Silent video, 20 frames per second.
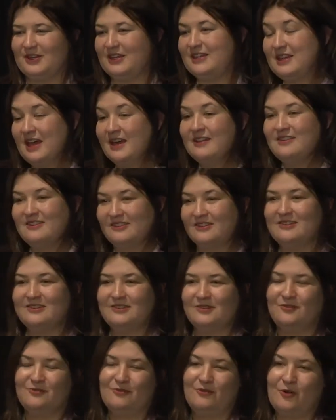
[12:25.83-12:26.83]

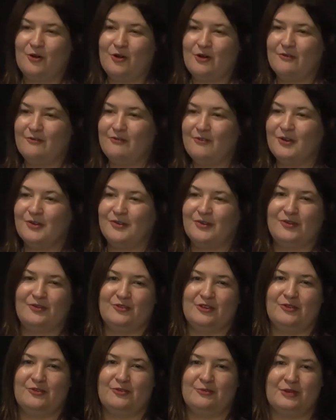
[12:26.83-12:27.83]
catalyst for this
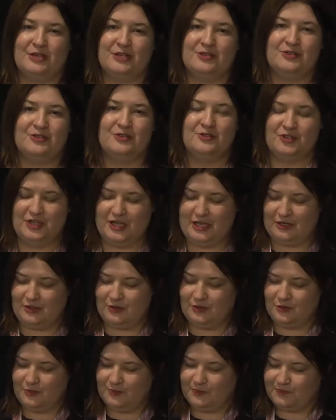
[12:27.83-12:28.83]
transformational
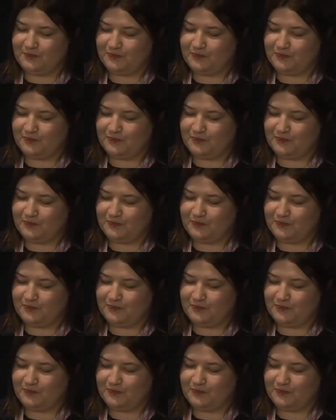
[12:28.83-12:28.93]
change.